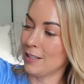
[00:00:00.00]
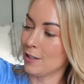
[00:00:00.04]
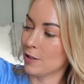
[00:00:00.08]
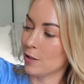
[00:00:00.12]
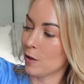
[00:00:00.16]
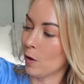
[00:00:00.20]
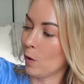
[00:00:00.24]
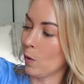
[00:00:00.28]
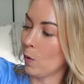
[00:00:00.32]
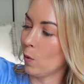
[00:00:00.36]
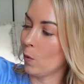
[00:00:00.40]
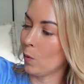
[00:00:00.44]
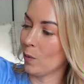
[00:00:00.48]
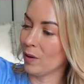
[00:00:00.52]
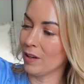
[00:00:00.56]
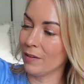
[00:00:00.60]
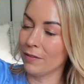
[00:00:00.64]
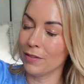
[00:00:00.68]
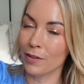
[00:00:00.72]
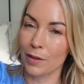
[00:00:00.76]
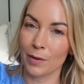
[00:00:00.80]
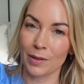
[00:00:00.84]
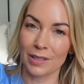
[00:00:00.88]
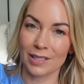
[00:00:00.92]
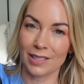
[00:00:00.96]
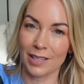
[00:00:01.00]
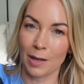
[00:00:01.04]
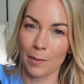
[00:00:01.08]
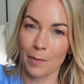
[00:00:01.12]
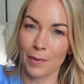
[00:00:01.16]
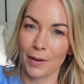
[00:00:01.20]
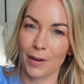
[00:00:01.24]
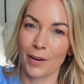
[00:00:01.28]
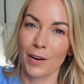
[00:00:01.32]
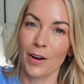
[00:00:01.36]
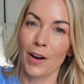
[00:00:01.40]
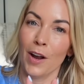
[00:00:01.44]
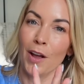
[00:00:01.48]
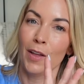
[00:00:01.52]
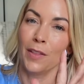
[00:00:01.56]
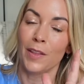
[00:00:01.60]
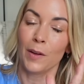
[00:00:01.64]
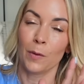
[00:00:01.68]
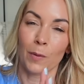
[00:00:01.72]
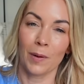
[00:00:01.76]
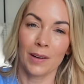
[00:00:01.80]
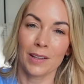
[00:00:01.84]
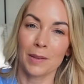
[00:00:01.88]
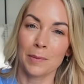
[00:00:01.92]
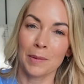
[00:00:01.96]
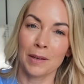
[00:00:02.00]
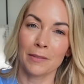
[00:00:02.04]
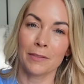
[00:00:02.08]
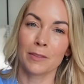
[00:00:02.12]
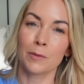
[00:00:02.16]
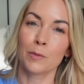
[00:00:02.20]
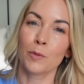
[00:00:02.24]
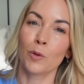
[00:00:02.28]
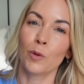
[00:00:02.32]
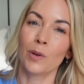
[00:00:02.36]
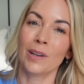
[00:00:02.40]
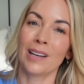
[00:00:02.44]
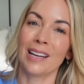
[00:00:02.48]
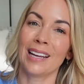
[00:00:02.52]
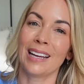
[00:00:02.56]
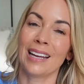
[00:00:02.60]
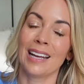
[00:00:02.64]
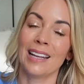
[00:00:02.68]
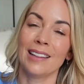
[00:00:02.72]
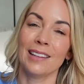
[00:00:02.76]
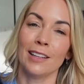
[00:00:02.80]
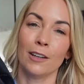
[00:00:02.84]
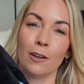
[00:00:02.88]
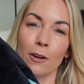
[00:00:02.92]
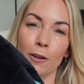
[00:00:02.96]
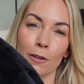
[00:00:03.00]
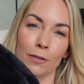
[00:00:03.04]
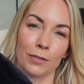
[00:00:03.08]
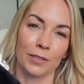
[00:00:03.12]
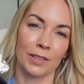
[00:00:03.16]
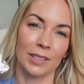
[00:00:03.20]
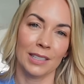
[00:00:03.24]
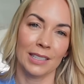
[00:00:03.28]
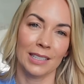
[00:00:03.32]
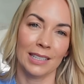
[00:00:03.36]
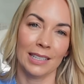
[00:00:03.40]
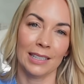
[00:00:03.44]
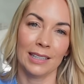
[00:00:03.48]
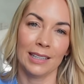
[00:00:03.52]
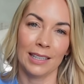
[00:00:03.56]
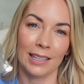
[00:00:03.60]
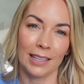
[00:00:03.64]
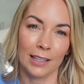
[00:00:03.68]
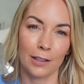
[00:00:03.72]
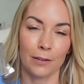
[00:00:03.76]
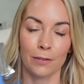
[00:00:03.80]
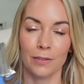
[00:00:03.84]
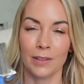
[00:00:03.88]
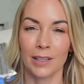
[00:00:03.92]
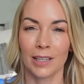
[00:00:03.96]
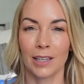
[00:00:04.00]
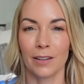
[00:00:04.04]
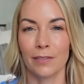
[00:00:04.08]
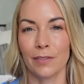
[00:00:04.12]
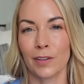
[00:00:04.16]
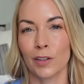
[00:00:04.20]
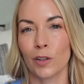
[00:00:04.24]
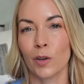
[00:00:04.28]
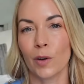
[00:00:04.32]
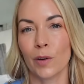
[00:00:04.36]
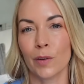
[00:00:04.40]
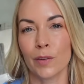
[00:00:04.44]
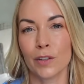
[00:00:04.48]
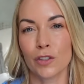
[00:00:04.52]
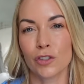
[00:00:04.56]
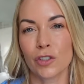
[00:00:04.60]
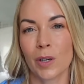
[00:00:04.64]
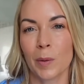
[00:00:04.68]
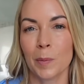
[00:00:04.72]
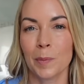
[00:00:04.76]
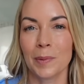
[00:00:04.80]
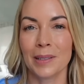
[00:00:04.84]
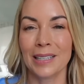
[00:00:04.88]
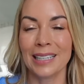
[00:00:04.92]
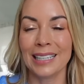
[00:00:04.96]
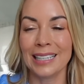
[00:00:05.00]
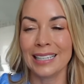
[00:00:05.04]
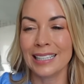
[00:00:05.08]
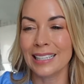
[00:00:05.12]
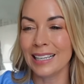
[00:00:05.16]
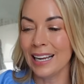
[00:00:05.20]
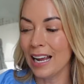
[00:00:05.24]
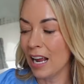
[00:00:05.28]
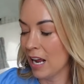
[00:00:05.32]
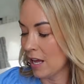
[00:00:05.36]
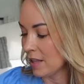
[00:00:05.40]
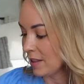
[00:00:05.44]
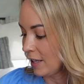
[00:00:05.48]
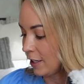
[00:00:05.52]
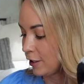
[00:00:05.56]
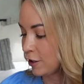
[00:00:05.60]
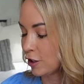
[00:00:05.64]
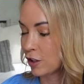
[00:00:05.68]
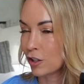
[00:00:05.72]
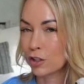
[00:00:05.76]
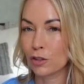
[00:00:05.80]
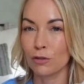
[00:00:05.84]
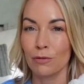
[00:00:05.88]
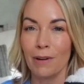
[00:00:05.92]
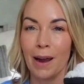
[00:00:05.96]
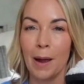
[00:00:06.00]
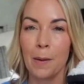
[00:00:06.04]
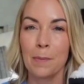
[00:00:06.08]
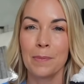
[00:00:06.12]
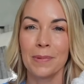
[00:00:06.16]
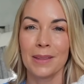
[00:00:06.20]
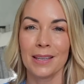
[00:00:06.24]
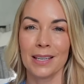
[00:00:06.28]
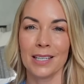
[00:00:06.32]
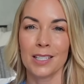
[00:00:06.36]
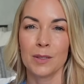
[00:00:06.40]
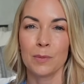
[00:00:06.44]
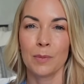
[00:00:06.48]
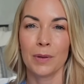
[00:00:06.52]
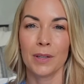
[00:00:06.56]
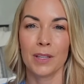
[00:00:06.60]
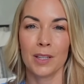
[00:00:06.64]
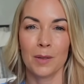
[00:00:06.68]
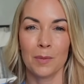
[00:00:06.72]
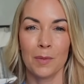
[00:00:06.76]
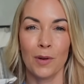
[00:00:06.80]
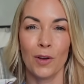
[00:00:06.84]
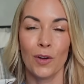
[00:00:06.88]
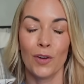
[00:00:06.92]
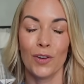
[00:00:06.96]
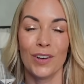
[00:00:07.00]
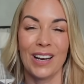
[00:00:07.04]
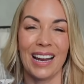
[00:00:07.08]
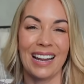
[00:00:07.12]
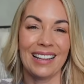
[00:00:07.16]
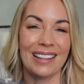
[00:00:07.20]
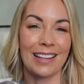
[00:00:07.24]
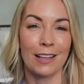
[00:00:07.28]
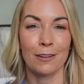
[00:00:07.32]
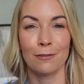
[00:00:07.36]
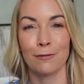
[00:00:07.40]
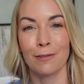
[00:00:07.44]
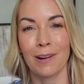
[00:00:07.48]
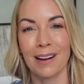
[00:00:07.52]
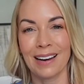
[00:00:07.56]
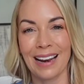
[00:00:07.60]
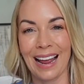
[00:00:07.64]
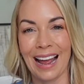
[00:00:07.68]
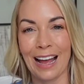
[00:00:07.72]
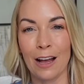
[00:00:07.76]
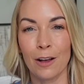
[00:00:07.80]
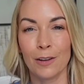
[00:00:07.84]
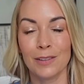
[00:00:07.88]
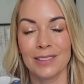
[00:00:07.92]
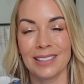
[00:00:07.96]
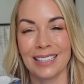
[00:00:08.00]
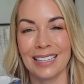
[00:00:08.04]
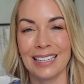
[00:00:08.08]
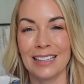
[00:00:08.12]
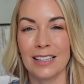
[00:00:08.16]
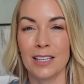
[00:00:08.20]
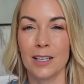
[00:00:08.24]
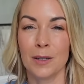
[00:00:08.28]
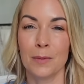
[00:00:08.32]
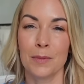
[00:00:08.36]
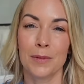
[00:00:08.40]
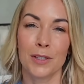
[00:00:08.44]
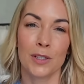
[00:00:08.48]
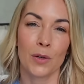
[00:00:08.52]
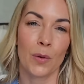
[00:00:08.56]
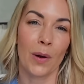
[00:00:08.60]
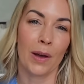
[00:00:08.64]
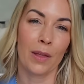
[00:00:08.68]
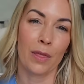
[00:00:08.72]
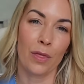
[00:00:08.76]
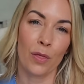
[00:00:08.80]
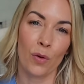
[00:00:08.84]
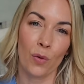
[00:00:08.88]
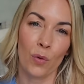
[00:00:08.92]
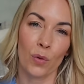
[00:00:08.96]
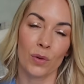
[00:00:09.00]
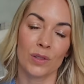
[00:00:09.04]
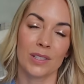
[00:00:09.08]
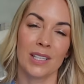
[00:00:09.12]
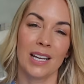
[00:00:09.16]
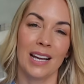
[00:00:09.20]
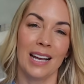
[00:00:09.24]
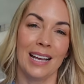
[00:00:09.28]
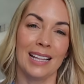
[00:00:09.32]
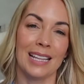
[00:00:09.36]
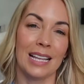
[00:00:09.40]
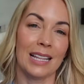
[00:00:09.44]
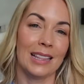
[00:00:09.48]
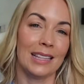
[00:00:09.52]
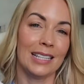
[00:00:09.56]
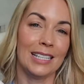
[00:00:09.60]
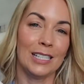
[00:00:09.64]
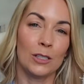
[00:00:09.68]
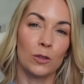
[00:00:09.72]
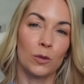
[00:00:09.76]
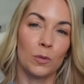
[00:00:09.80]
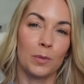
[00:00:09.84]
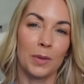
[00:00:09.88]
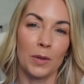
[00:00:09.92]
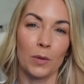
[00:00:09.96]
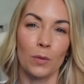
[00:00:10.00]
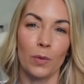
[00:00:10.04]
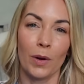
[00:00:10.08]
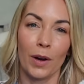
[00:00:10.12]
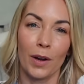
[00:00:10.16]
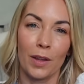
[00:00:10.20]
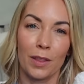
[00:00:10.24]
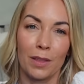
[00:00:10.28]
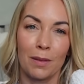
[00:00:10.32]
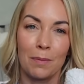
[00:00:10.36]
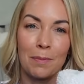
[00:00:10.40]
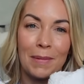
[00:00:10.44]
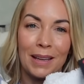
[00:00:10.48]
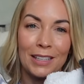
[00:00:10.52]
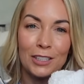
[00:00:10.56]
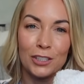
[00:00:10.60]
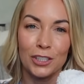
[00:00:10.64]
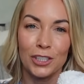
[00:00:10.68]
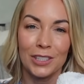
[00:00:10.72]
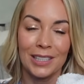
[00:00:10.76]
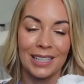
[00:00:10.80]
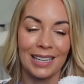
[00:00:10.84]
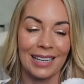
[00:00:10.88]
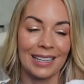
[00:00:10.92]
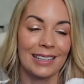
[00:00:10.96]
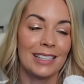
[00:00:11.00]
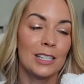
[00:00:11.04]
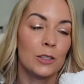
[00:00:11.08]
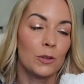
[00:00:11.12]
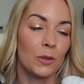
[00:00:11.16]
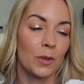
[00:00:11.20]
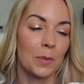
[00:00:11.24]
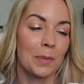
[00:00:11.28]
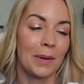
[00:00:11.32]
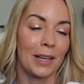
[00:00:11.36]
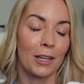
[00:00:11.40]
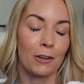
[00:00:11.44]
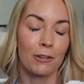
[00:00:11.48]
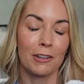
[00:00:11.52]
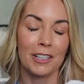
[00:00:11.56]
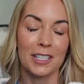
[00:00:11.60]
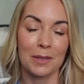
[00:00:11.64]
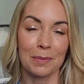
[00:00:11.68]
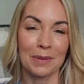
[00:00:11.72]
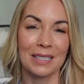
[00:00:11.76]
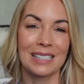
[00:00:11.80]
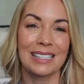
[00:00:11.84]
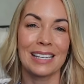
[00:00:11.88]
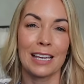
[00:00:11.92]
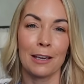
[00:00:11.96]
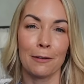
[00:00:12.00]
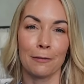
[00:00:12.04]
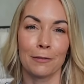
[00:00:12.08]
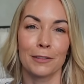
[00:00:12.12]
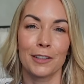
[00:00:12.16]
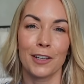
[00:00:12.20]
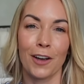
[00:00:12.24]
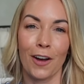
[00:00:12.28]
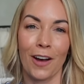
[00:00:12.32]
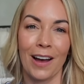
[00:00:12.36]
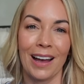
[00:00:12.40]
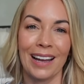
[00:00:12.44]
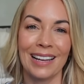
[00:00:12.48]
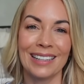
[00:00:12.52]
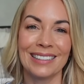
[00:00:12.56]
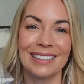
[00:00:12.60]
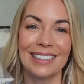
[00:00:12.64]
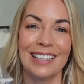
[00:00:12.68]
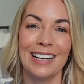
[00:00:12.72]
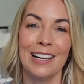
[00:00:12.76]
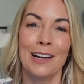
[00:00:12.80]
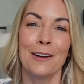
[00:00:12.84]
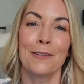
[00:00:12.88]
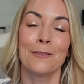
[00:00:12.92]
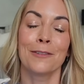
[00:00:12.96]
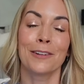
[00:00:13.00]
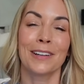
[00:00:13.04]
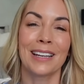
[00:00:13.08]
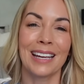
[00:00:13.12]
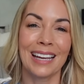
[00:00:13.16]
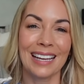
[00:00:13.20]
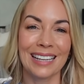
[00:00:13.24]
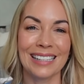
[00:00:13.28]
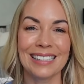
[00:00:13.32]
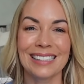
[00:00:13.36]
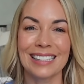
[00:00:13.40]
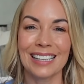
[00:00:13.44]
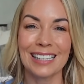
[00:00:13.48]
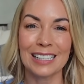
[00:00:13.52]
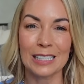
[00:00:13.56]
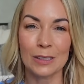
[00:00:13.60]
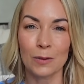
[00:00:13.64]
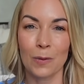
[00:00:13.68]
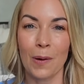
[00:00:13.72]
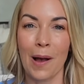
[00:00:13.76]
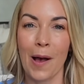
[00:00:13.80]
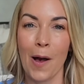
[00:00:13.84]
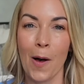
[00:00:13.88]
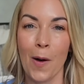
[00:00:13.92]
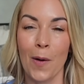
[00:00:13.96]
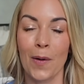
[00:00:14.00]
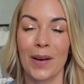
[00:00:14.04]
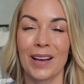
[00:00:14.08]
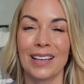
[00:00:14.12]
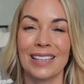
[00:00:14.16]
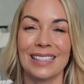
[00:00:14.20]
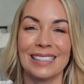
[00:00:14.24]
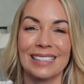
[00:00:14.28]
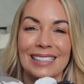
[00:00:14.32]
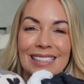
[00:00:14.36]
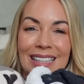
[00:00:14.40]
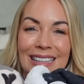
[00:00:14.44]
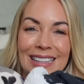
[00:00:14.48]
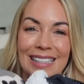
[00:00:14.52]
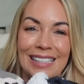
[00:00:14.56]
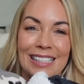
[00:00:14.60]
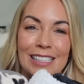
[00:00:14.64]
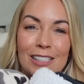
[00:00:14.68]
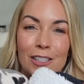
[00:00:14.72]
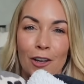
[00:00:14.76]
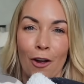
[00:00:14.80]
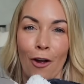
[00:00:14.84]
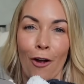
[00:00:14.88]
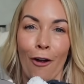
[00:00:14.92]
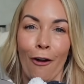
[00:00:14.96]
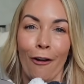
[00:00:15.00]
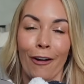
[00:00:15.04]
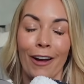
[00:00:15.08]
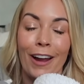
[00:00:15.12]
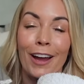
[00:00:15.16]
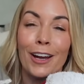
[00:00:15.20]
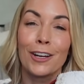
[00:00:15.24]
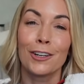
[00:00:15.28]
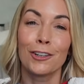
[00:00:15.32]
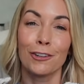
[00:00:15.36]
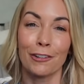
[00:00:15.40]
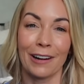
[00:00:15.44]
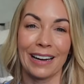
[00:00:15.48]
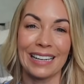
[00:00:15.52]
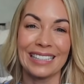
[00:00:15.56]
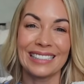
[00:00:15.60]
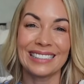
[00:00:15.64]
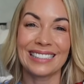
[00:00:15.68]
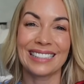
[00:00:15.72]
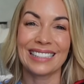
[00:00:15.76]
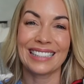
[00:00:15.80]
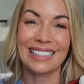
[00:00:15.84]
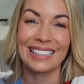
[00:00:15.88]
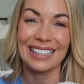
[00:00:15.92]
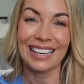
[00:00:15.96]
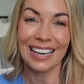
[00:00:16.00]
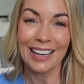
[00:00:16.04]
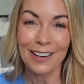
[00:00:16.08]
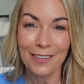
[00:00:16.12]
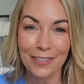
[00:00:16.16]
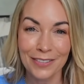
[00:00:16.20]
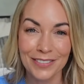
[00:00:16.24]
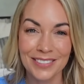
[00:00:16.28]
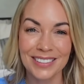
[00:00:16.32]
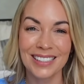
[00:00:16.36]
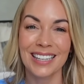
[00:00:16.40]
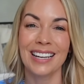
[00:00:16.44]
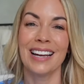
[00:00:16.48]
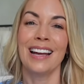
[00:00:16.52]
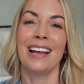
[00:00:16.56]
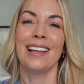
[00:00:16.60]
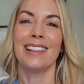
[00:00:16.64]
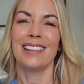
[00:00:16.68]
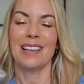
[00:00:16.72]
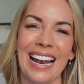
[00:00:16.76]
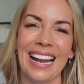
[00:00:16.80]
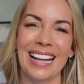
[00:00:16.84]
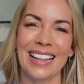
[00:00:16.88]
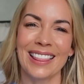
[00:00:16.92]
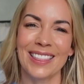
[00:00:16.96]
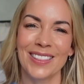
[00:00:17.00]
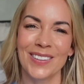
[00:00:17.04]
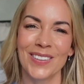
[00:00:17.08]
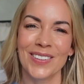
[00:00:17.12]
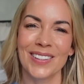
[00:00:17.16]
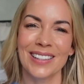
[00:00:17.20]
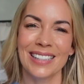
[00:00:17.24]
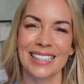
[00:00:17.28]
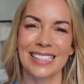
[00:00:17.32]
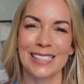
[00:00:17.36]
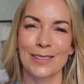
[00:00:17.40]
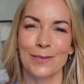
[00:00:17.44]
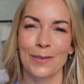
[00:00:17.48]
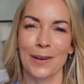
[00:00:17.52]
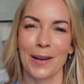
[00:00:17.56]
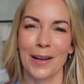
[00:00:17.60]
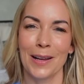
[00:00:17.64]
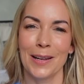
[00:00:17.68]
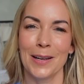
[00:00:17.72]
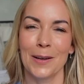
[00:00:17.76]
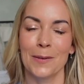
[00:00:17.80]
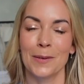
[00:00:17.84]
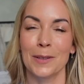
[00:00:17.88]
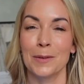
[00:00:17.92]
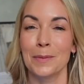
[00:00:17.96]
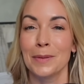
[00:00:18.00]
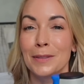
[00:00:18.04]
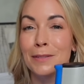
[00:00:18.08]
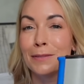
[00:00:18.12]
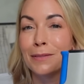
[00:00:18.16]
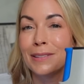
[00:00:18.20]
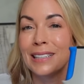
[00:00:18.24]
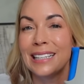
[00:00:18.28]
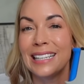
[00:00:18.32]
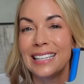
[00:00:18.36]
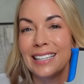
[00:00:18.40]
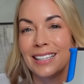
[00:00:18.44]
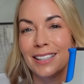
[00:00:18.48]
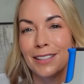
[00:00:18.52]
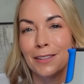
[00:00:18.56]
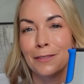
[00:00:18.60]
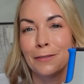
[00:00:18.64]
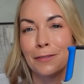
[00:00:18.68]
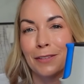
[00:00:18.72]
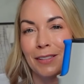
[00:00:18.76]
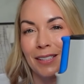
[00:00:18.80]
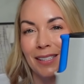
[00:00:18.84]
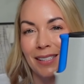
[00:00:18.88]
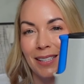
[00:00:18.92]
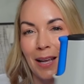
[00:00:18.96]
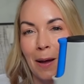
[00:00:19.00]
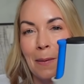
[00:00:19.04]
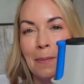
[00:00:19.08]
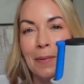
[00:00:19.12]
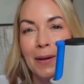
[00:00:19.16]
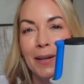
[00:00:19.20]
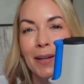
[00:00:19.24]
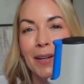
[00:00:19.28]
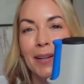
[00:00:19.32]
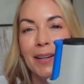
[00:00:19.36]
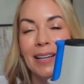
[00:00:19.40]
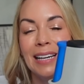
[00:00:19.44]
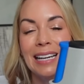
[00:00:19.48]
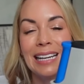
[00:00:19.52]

So even though it's summer, they wear them every morning, and then often in the evening if they're going on the trampoline, they just grab these, put them on, and then run out in them. So I thought that these would be worth mentioning. These were in my Christmas gift guide for kids as well, because these are a great gift, and I thought this one would be really good for summer.